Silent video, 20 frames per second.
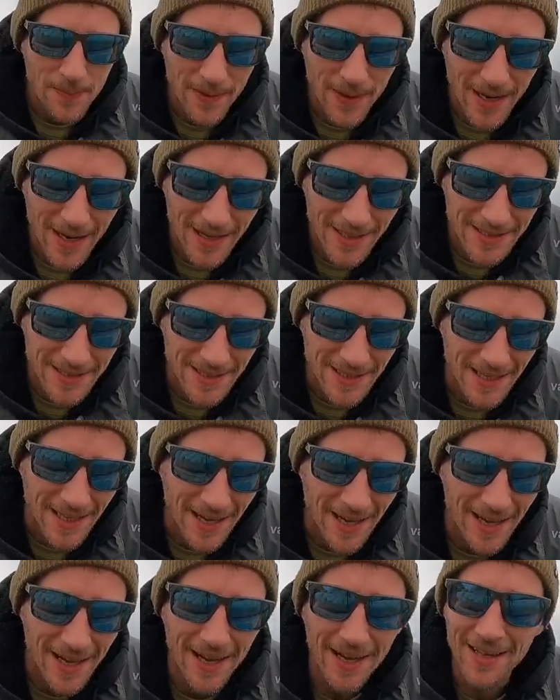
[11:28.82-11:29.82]

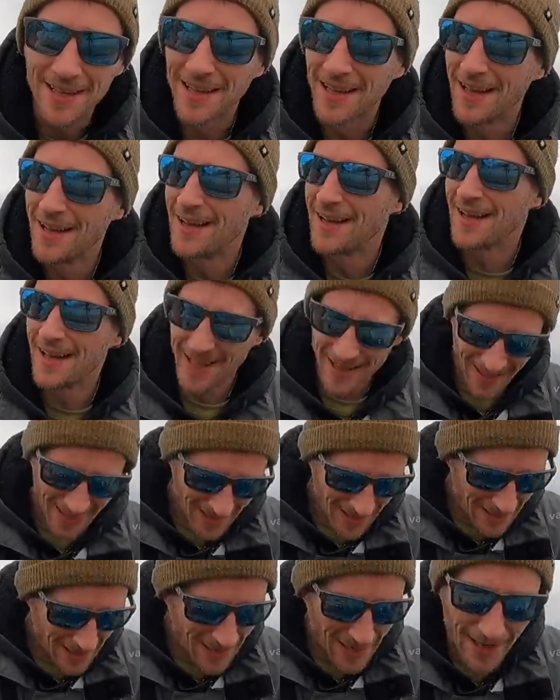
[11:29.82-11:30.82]
Bloody hell.
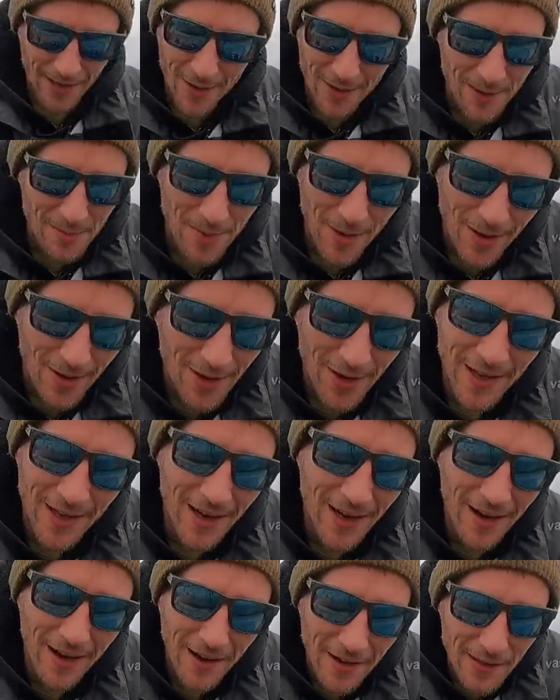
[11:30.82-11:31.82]
Now, I'm not
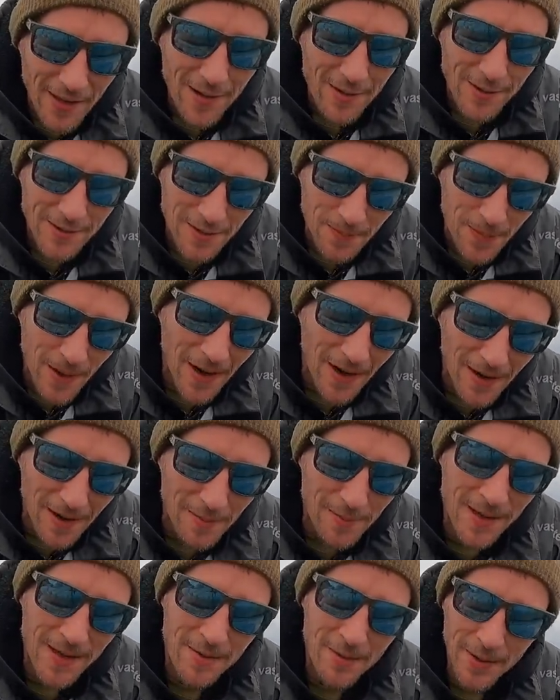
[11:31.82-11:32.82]
gonna lie, there was a
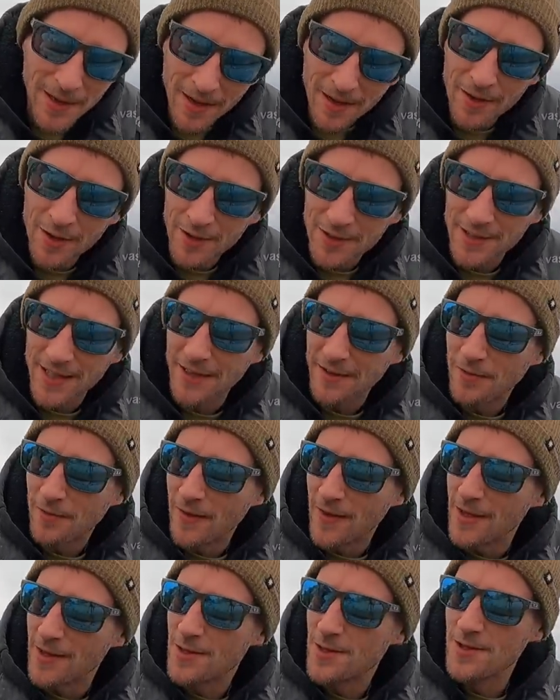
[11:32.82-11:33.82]
part of me when I hooked that
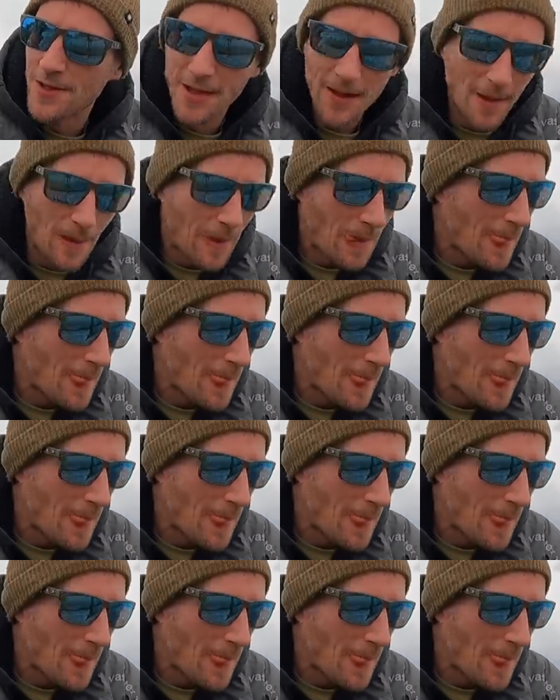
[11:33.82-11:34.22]
fish.